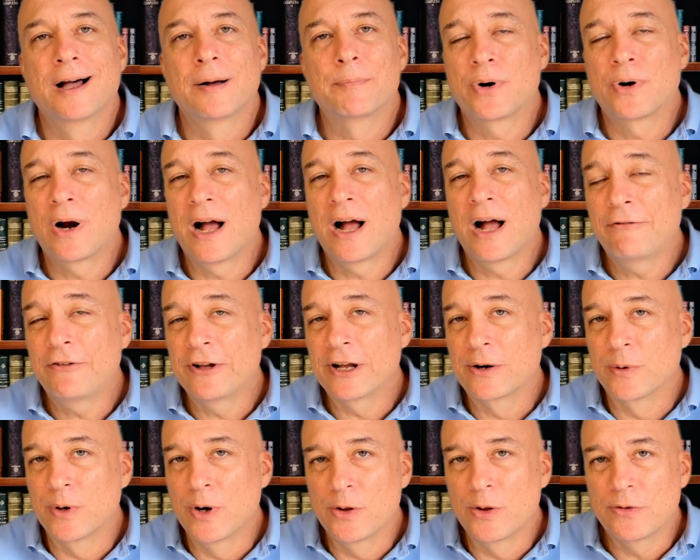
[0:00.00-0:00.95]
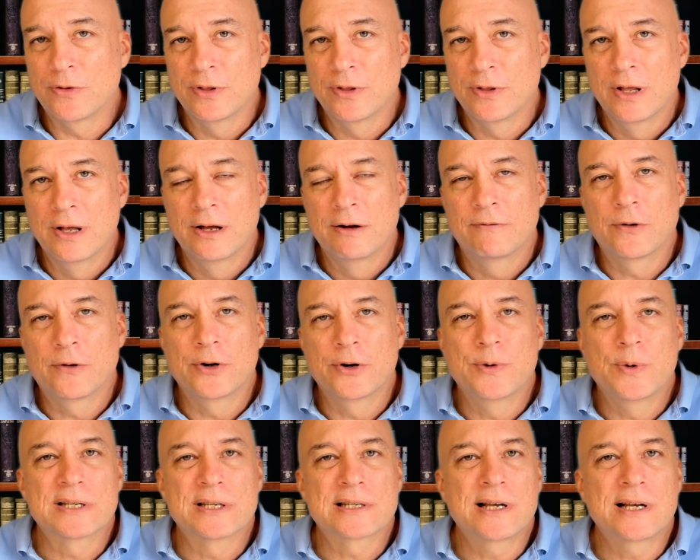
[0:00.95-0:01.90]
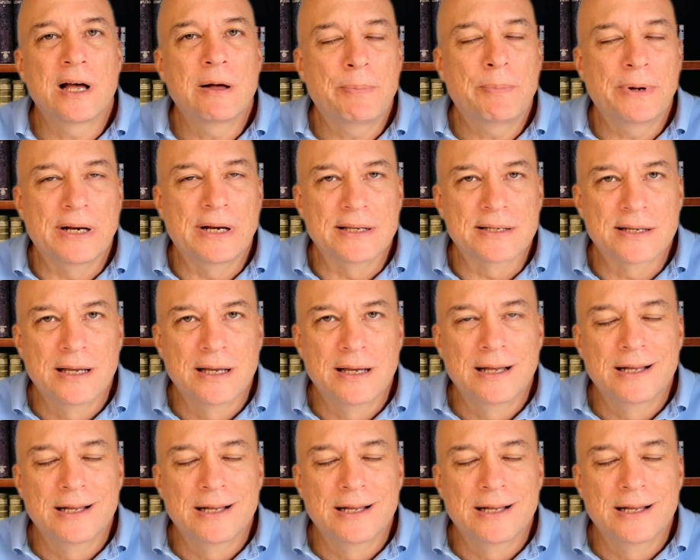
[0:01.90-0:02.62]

profit growth for US companies.